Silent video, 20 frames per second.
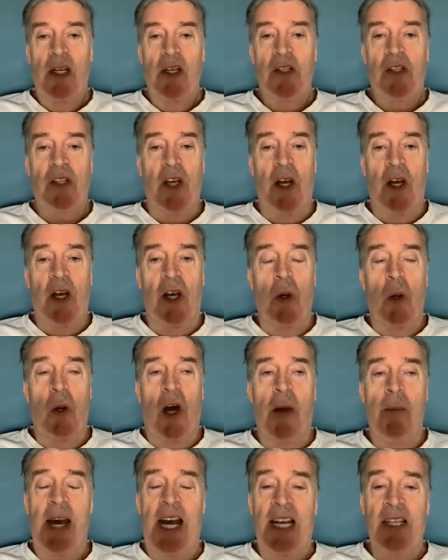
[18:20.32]
So
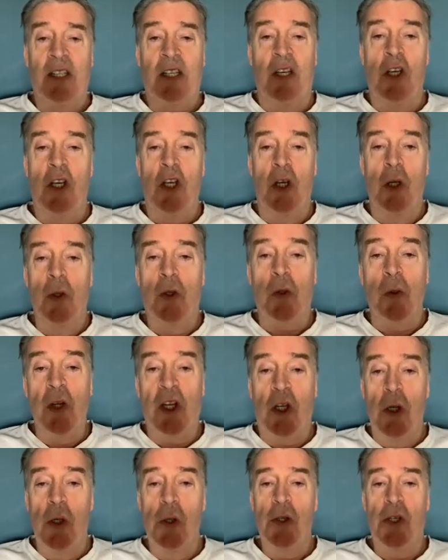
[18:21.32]
I'm asking you to
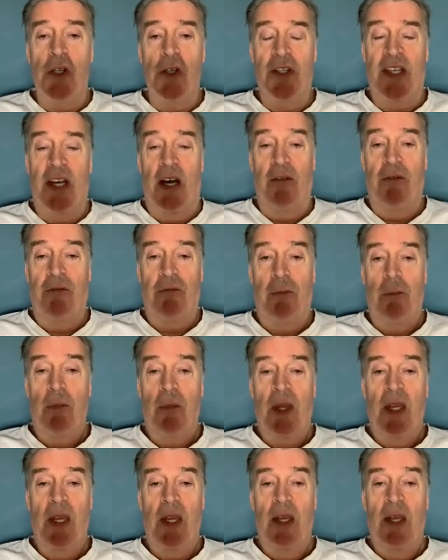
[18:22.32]
recuse yourself.
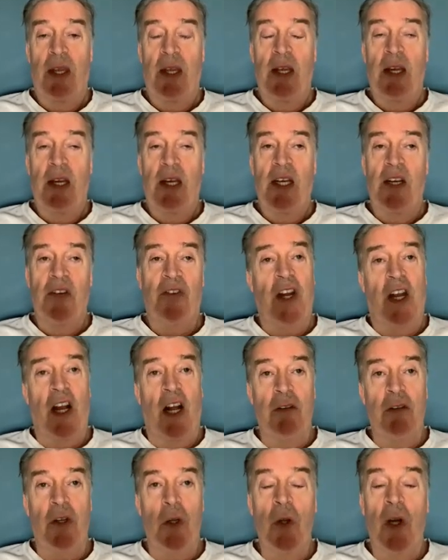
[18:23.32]
He said, I'll
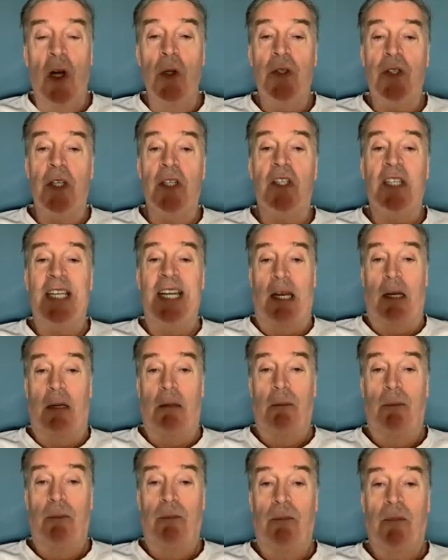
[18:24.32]
do no such thing.
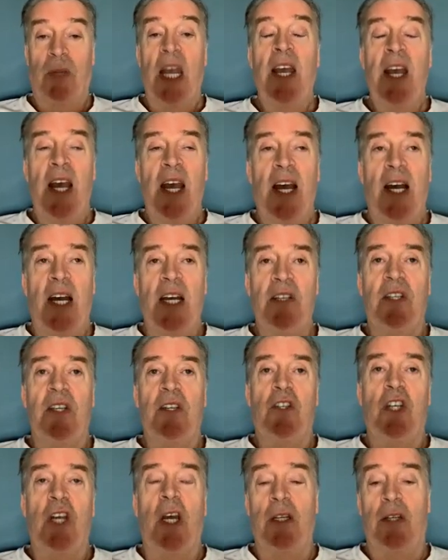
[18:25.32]
I said,
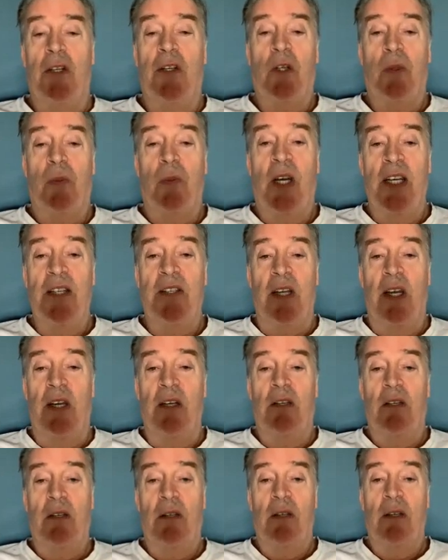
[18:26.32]
Judge, I
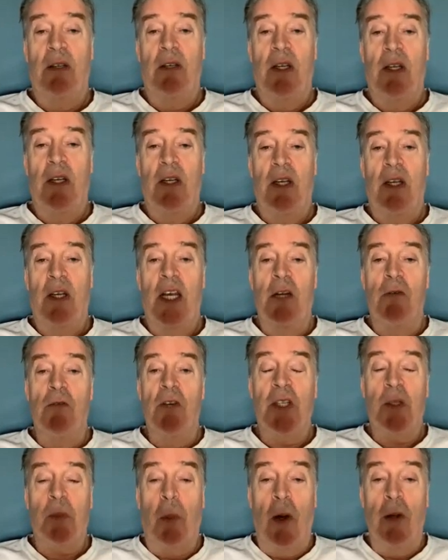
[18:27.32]
said, in
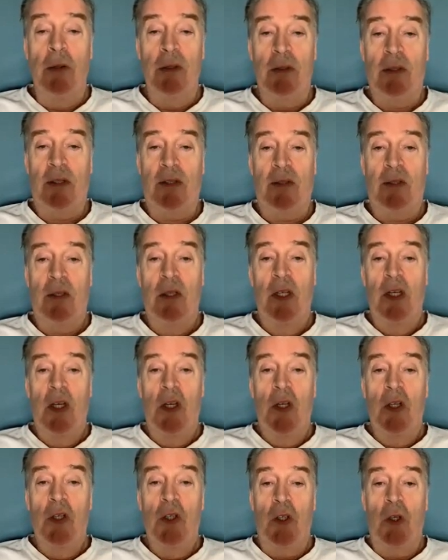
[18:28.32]
response
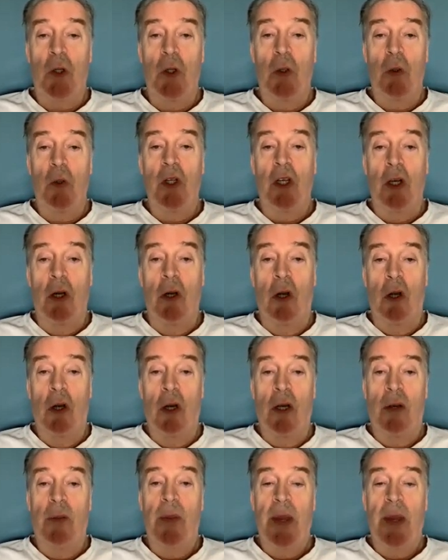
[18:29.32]
to your